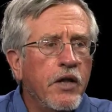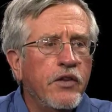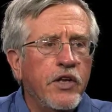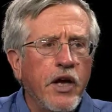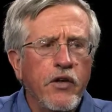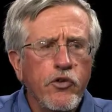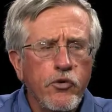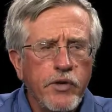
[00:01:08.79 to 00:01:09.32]
The
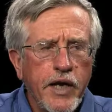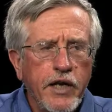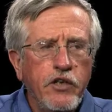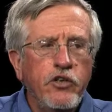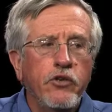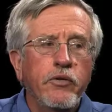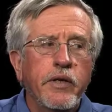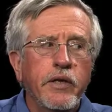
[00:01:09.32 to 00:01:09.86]
other
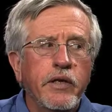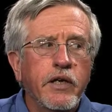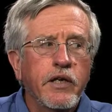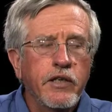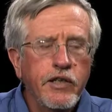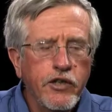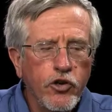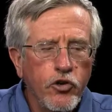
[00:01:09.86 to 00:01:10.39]
danger that
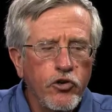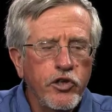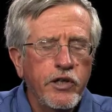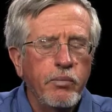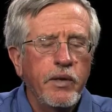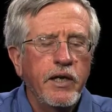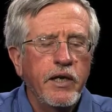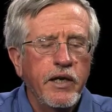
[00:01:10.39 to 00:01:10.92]

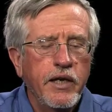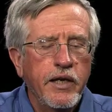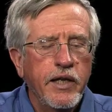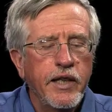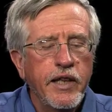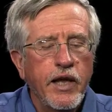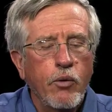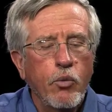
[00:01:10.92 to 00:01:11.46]
concerns me
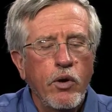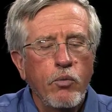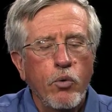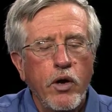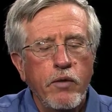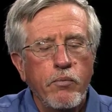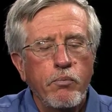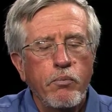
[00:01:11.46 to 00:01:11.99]
is that when
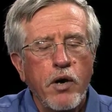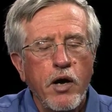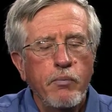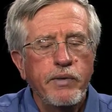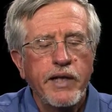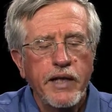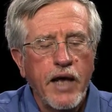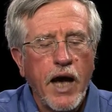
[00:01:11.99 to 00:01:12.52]
one pumps